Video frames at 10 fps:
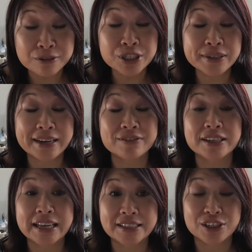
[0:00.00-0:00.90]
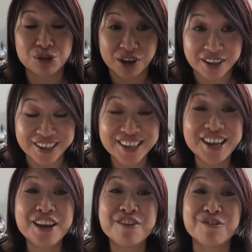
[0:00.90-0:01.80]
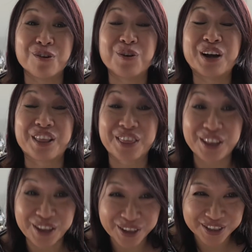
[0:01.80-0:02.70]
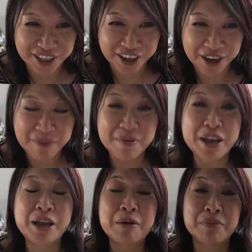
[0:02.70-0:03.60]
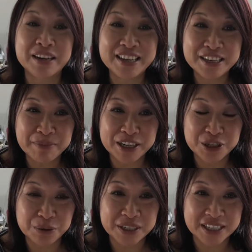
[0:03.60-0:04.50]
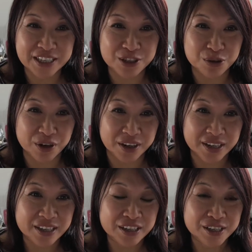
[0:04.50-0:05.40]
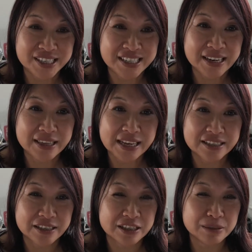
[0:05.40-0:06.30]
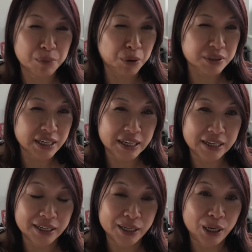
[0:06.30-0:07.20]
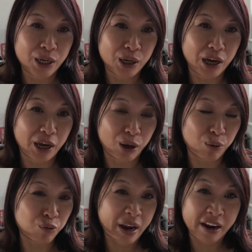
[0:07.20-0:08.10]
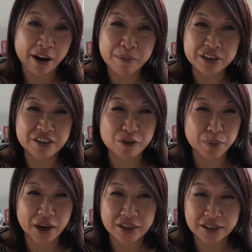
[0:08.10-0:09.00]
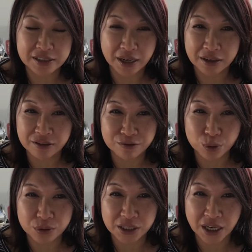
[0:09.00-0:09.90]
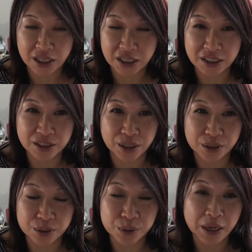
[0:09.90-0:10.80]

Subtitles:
you have to let it dry for a third time. Please make sure it is dry. You can see there's a spot here where I must have applied a ton of watercolour. So